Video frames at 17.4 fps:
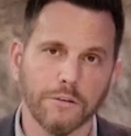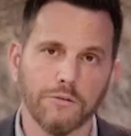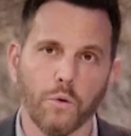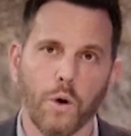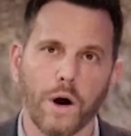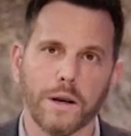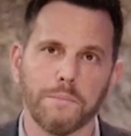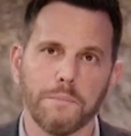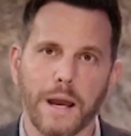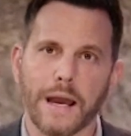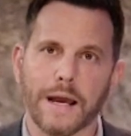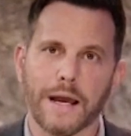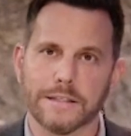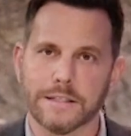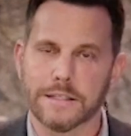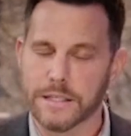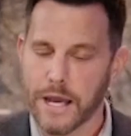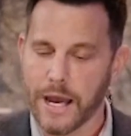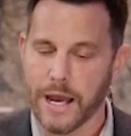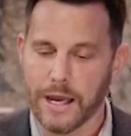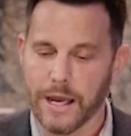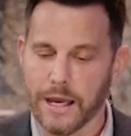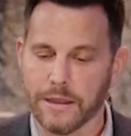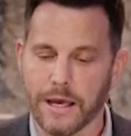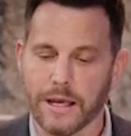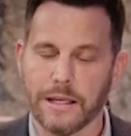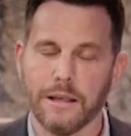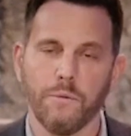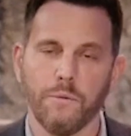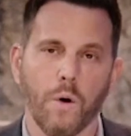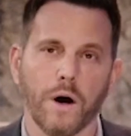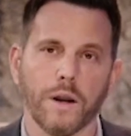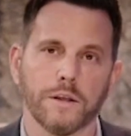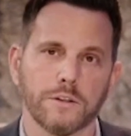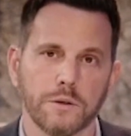of one man saying that he
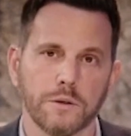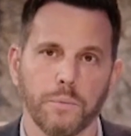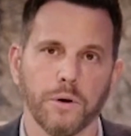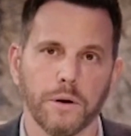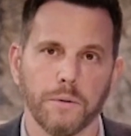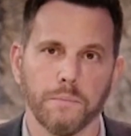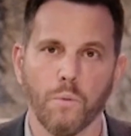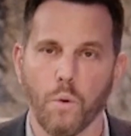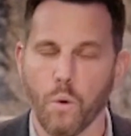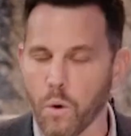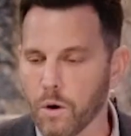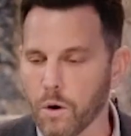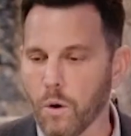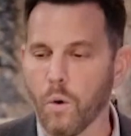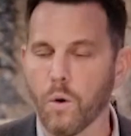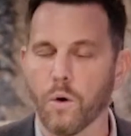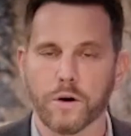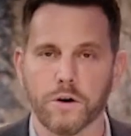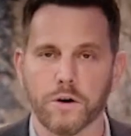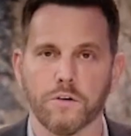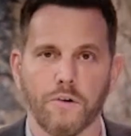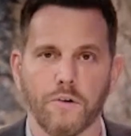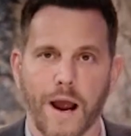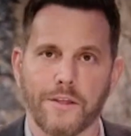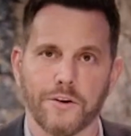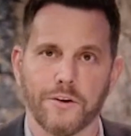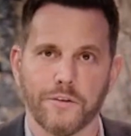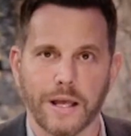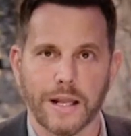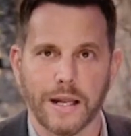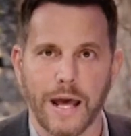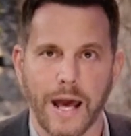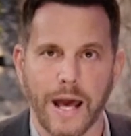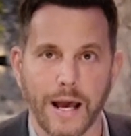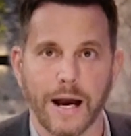wanted to put more order rather than
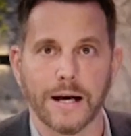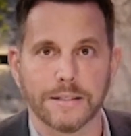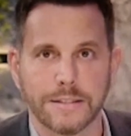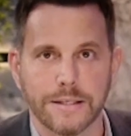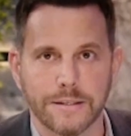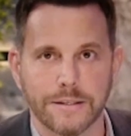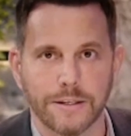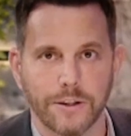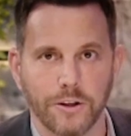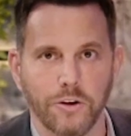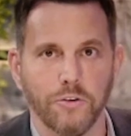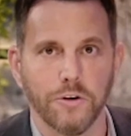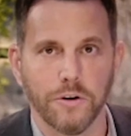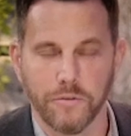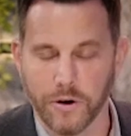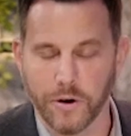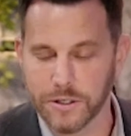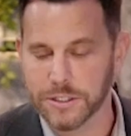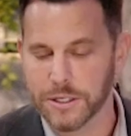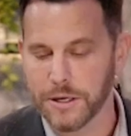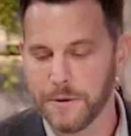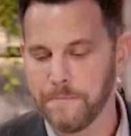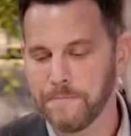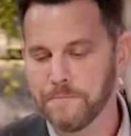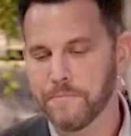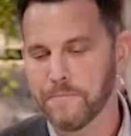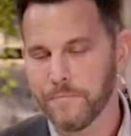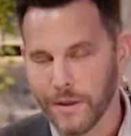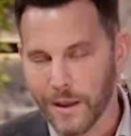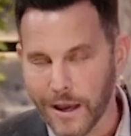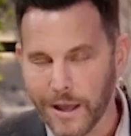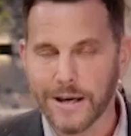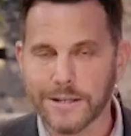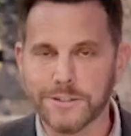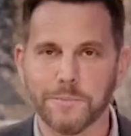chaos into the universe.
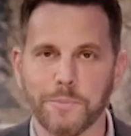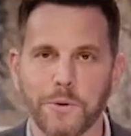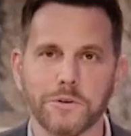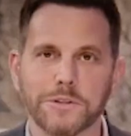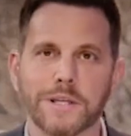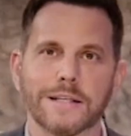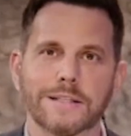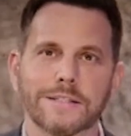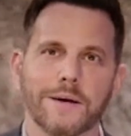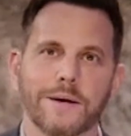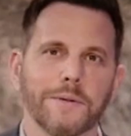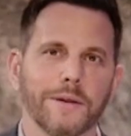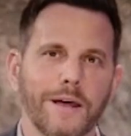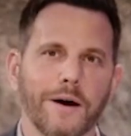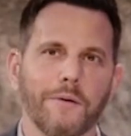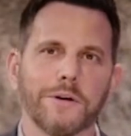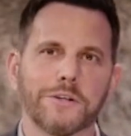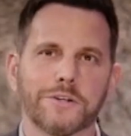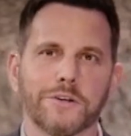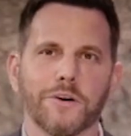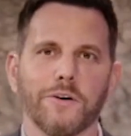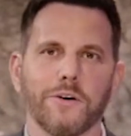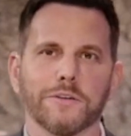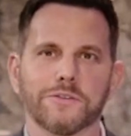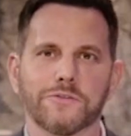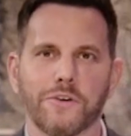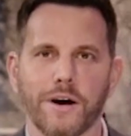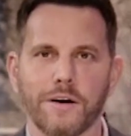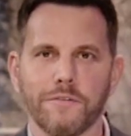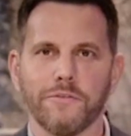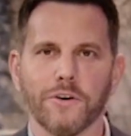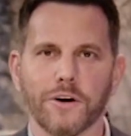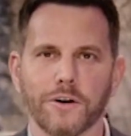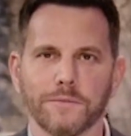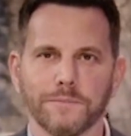And I suppose that's something that we should all strive
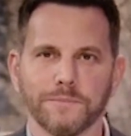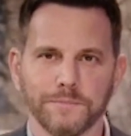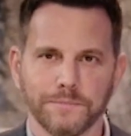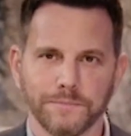for.